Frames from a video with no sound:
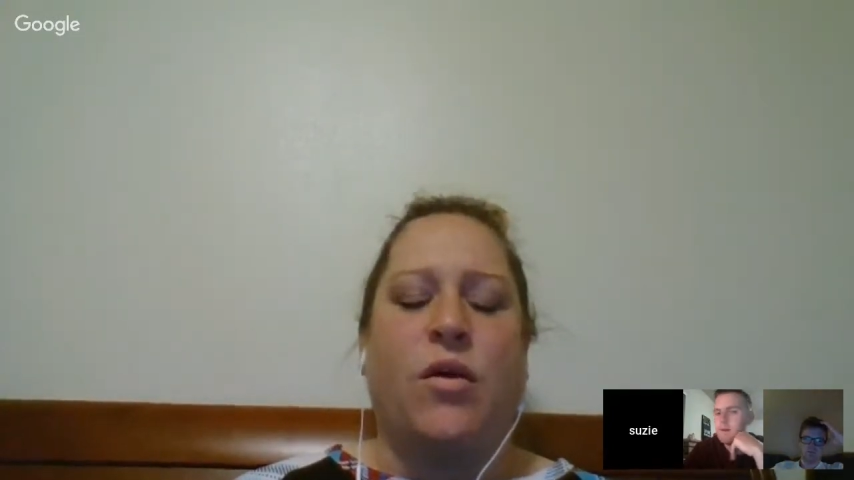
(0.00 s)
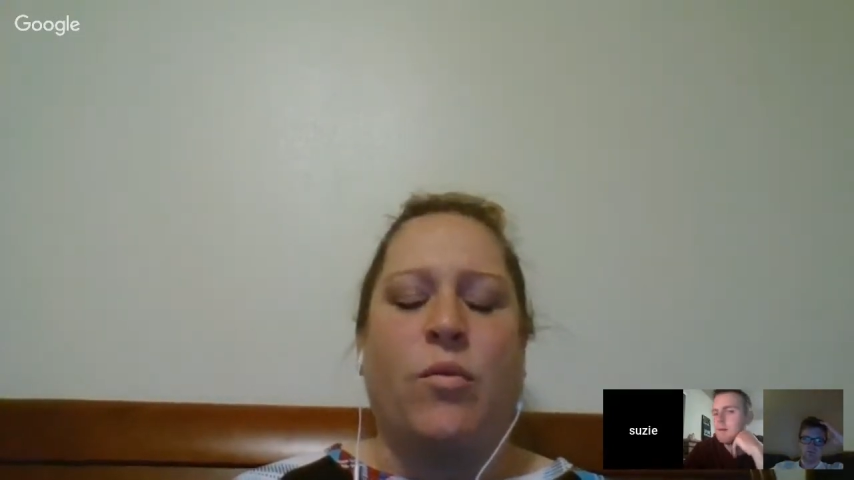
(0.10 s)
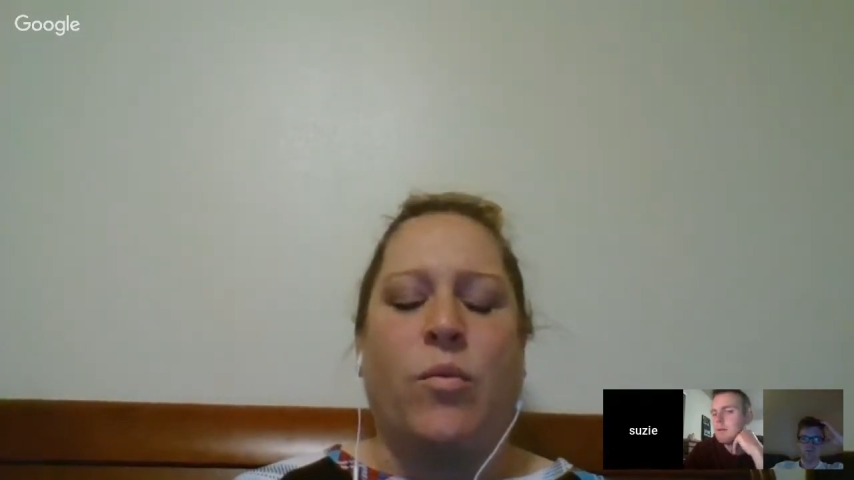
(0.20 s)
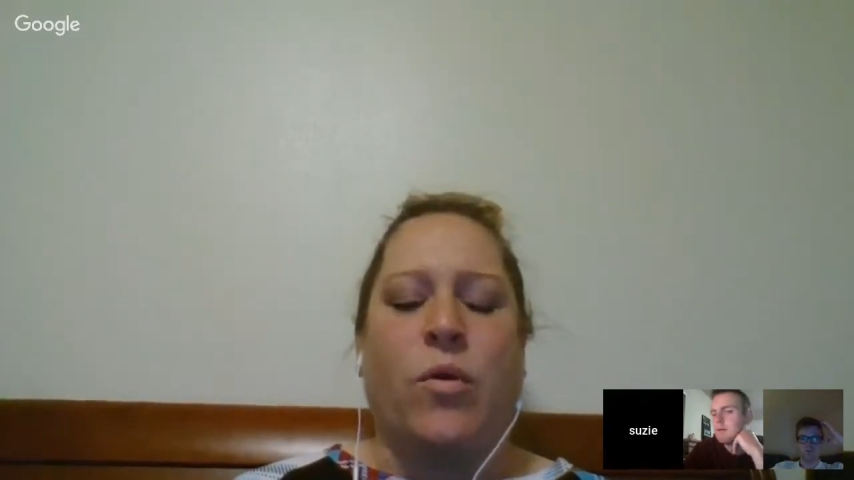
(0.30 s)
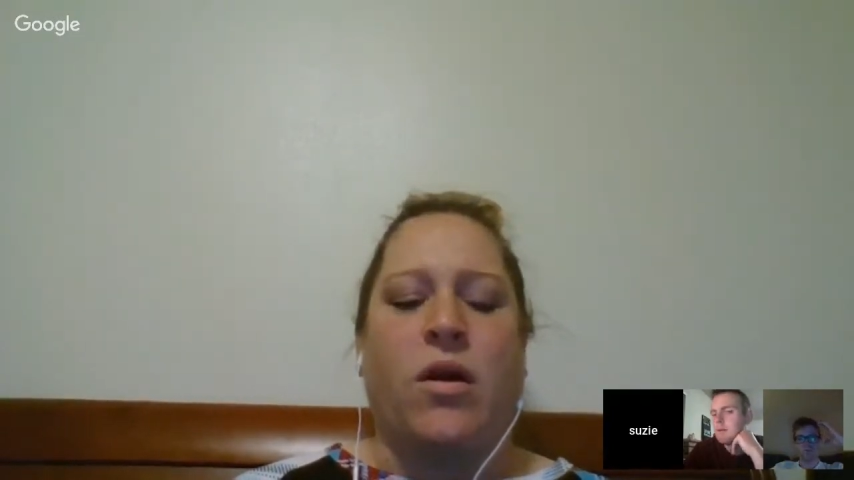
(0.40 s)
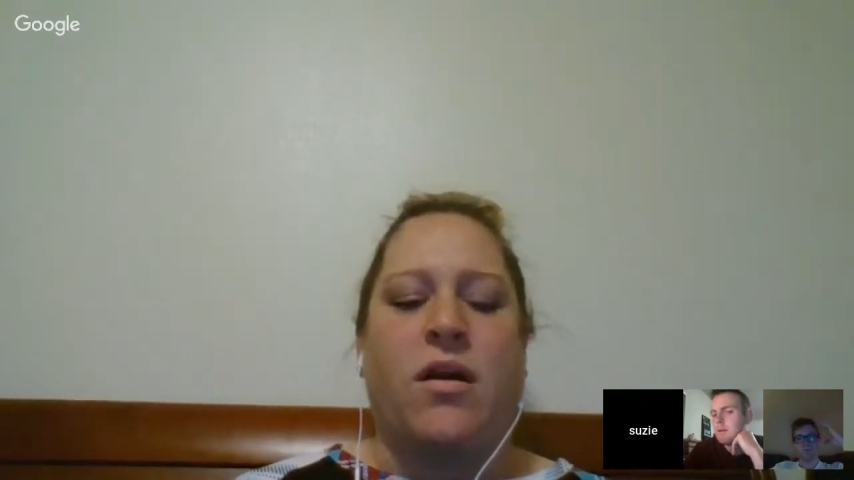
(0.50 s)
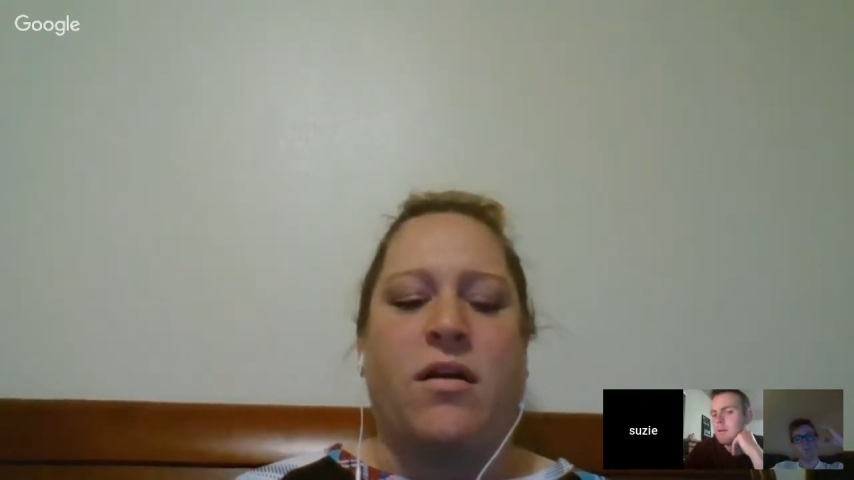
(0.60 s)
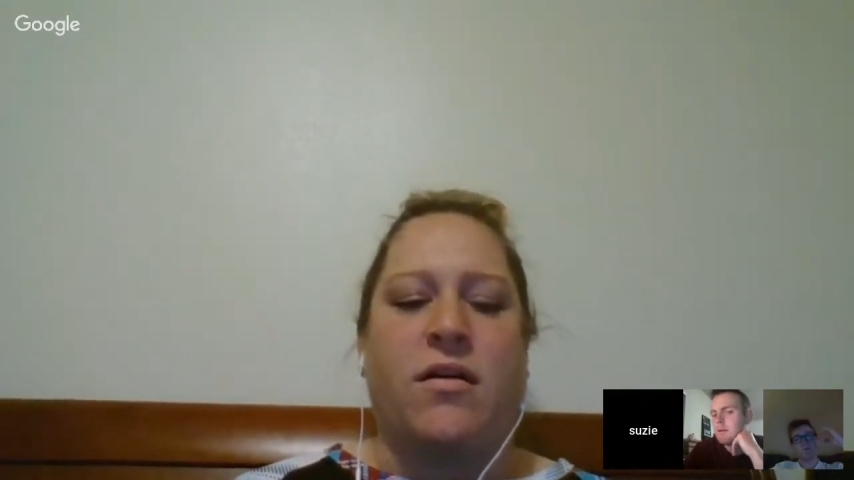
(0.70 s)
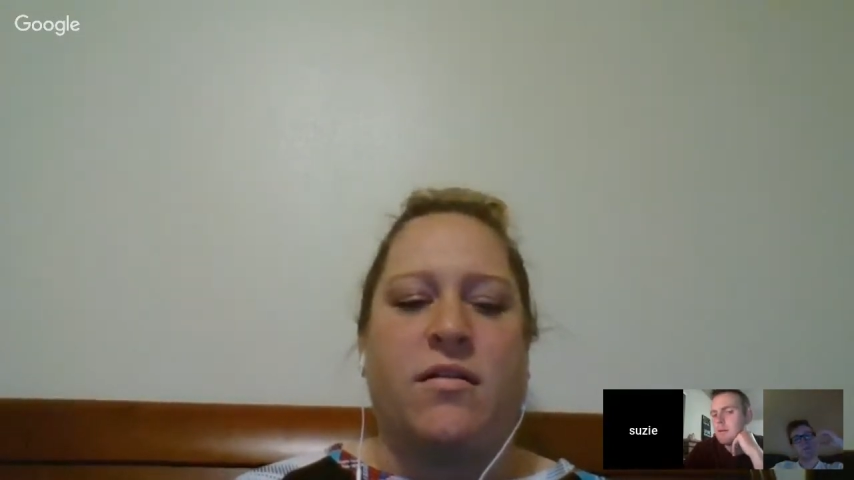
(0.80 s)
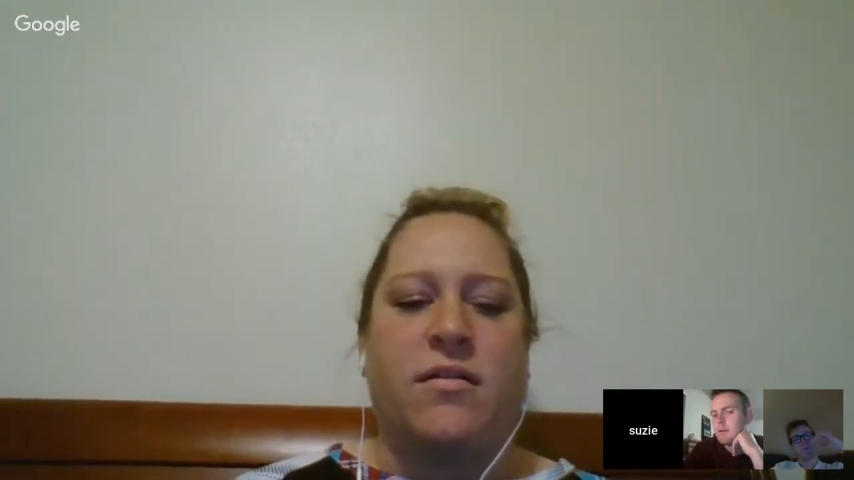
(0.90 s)

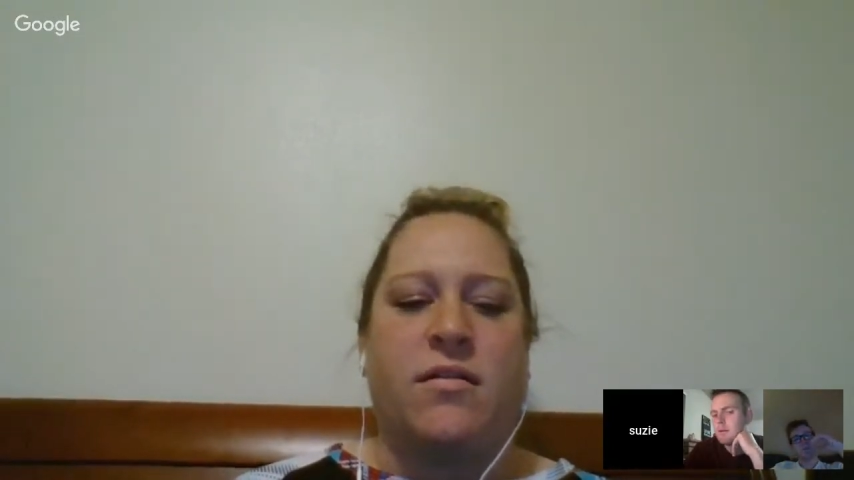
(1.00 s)
homework.